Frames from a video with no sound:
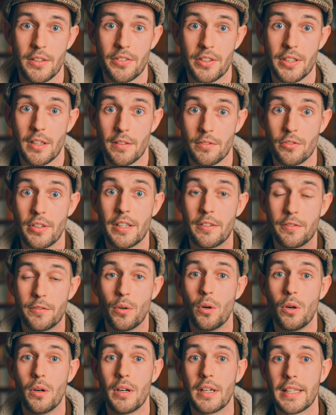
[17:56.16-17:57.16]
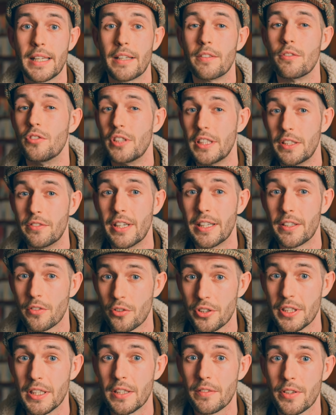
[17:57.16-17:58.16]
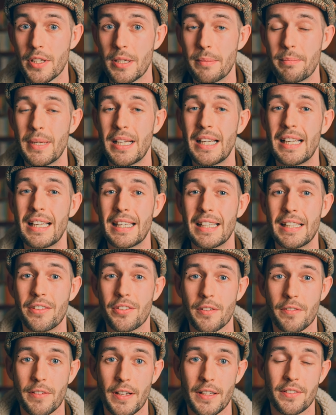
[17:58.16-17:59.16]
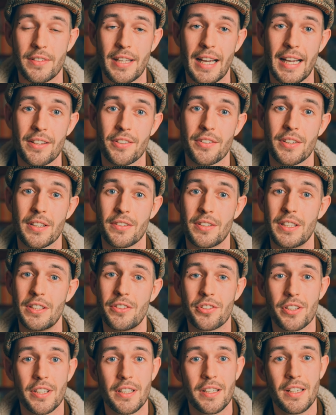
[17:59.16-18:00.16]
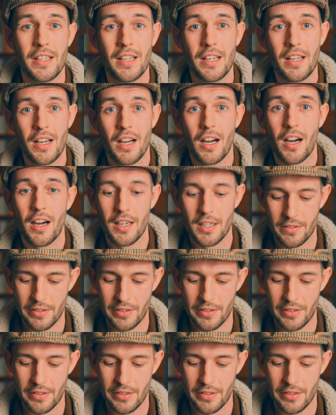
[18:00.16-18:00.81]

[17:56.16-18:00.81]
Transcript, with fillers: as in I've read four and then reread three of them. He is a fantastic teacher. Highly